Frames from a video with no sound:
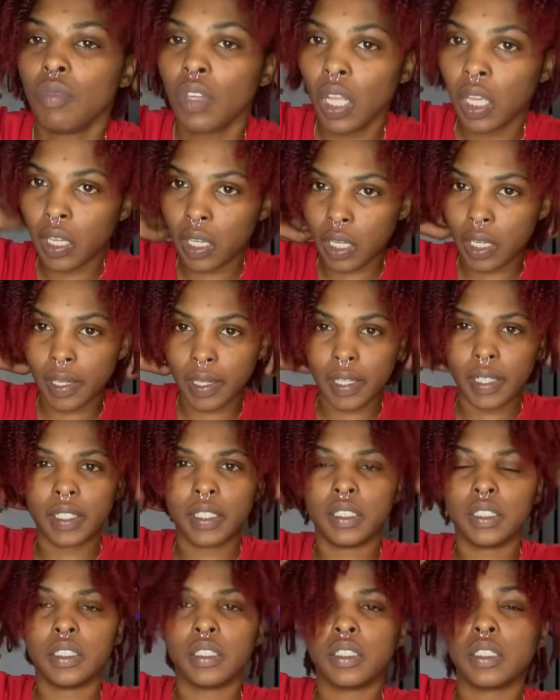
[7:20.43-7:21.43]
Hey
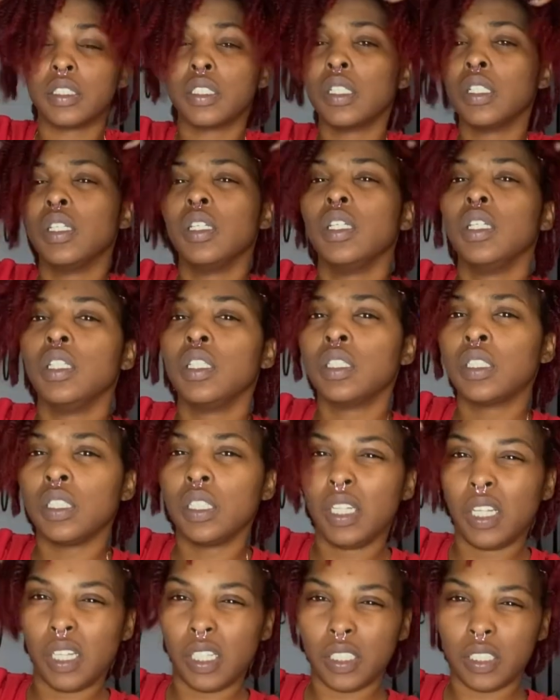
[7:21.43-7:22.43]
guys,
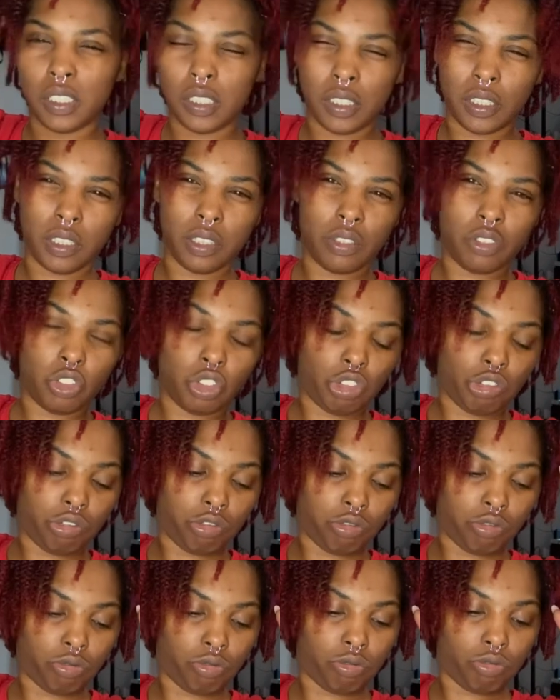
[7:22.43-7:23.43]
today is
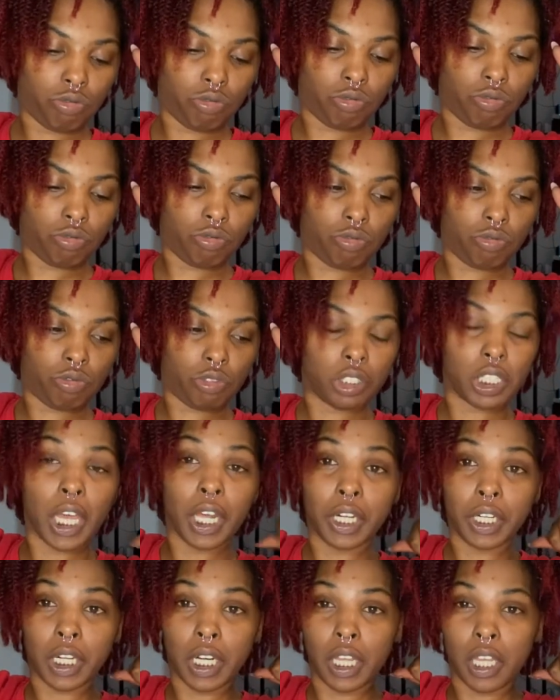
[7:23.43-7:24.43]

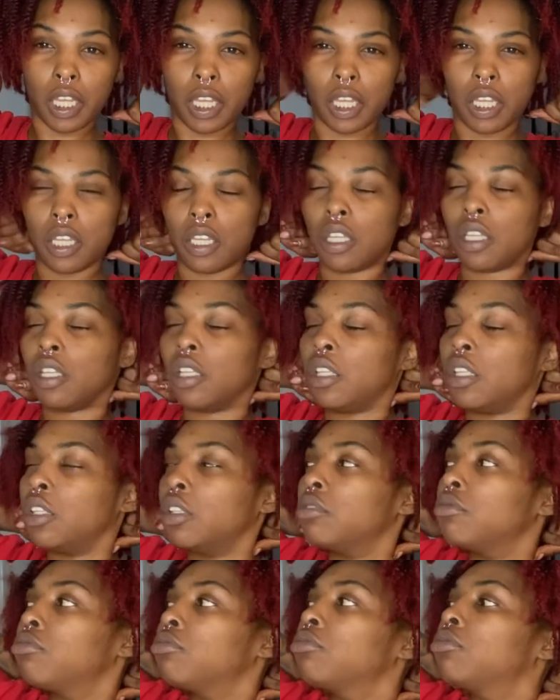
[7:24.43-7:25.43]
Saturday.
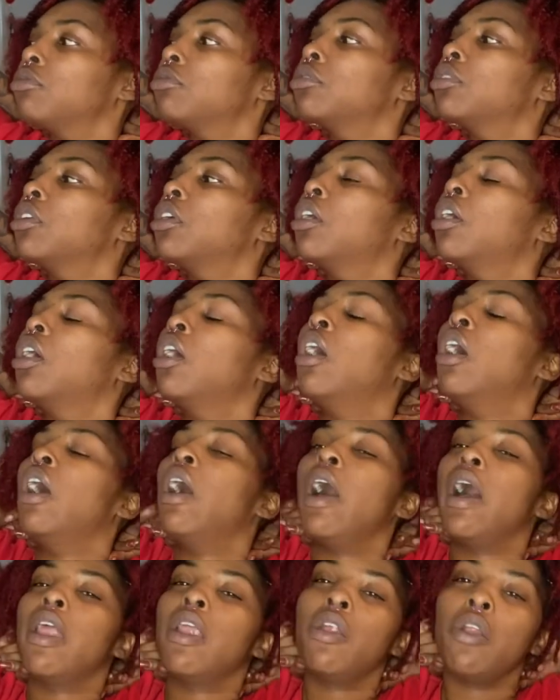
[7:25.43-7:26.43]

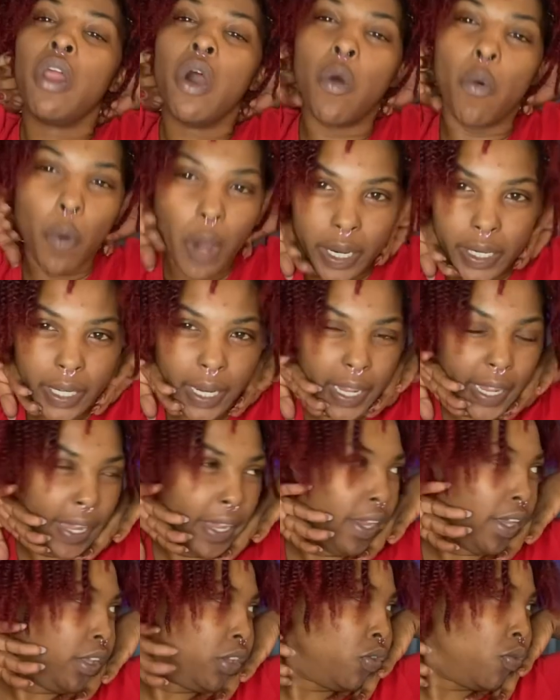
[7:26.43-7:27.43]
I don't know what day.
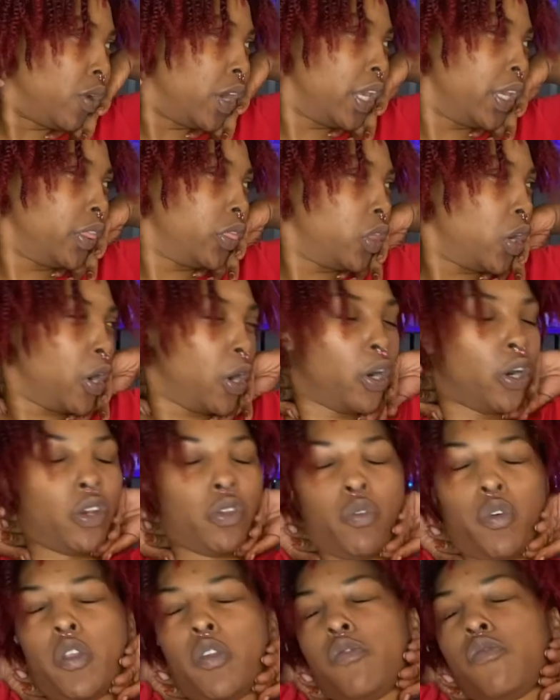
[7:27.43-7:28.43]
23rd,
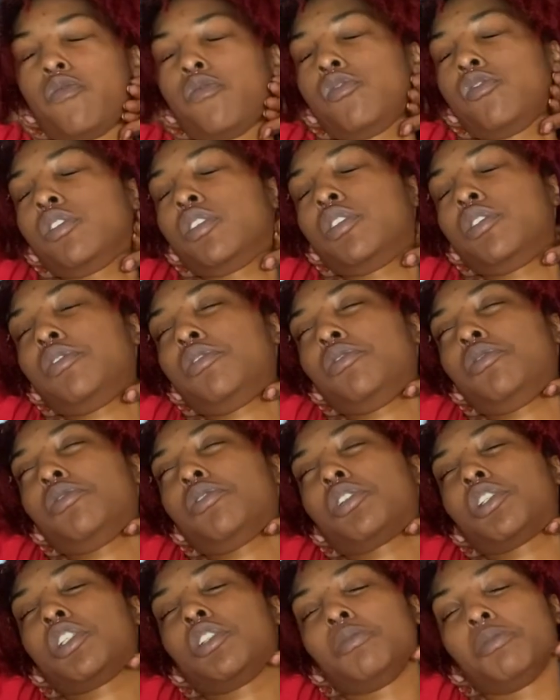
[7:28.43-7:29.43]

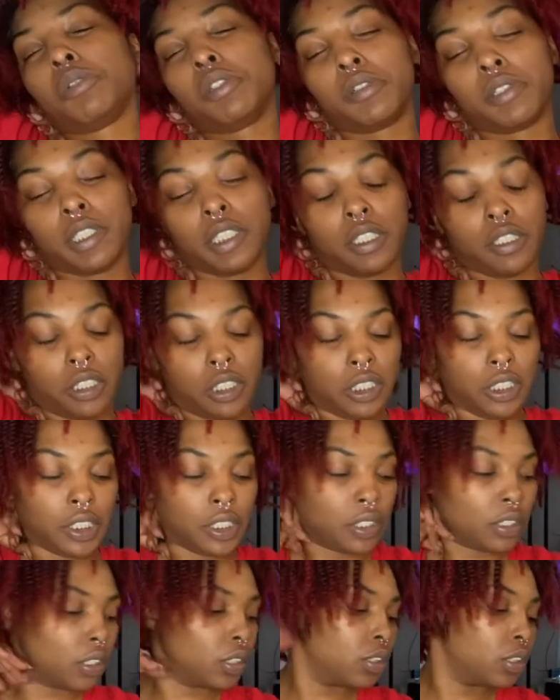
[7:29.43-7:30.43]
24th, somewhere around
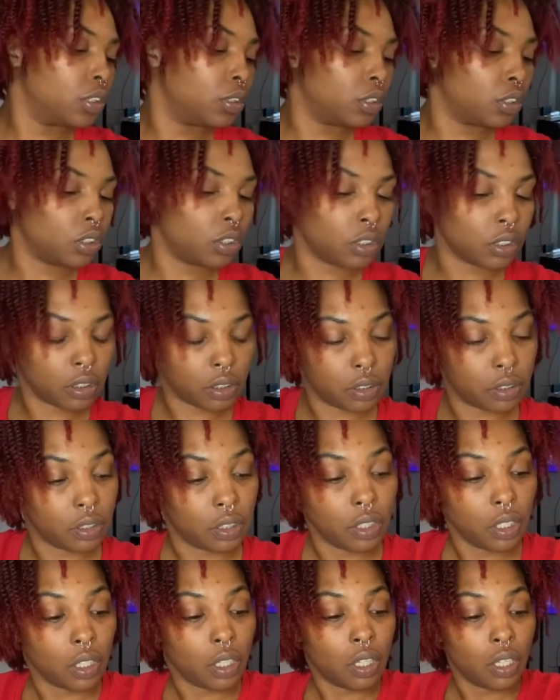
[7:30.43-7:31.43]
there.
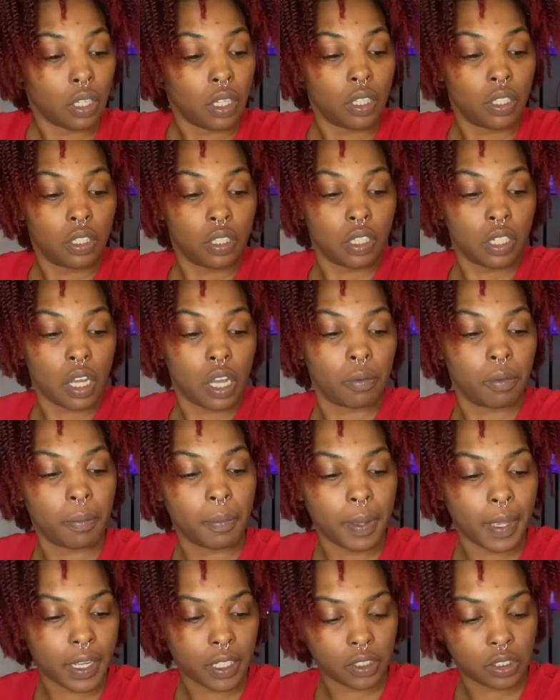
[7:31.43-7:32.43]
I'm
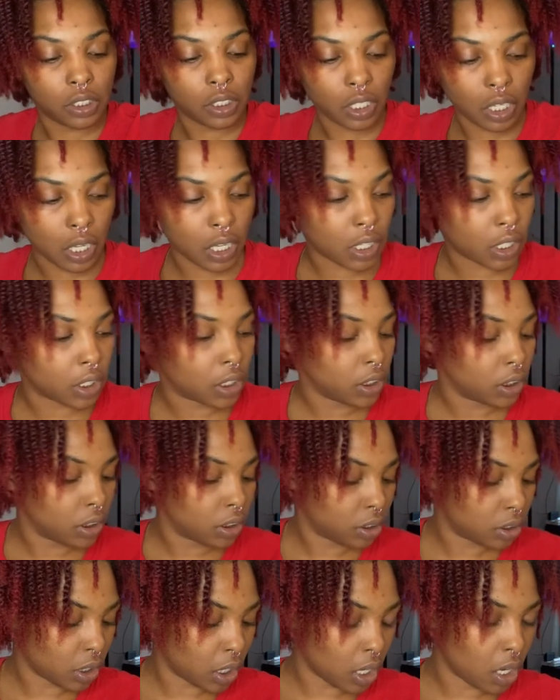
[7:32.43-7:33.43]
back to you
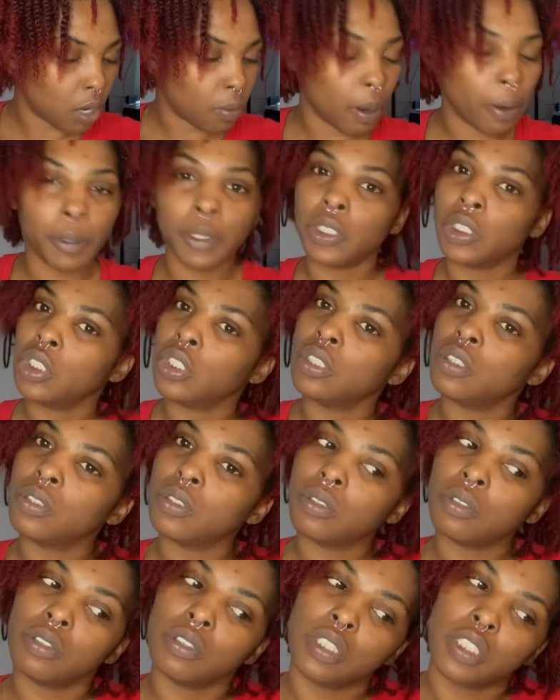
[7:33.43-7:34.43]
guys. I went
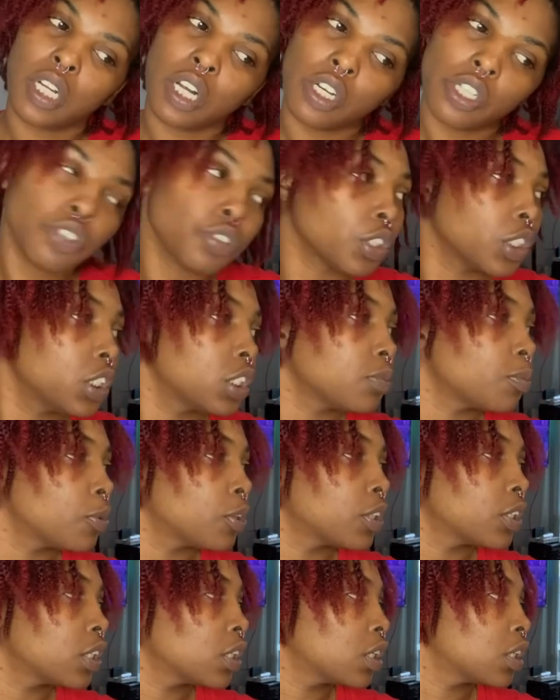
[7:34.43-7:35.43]
to the Dollar Tree this
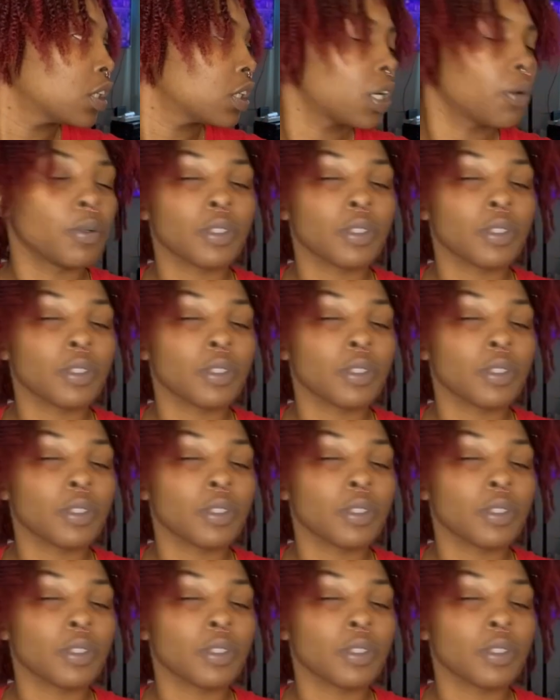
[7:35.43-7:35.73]
morning.